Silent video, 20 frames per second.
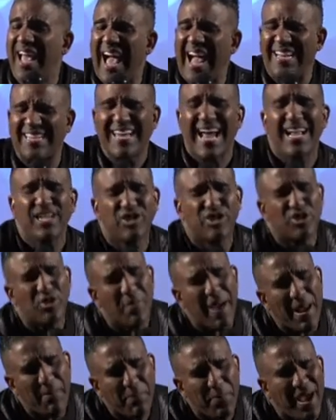attached to
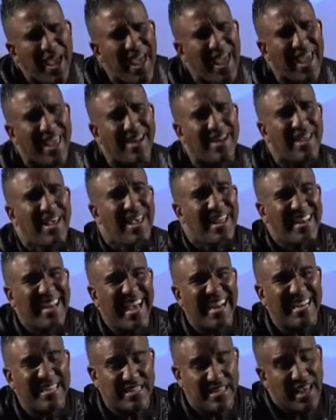my pain
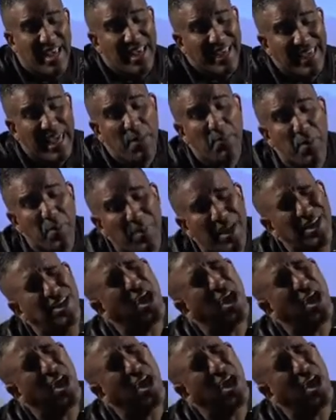that is keeping me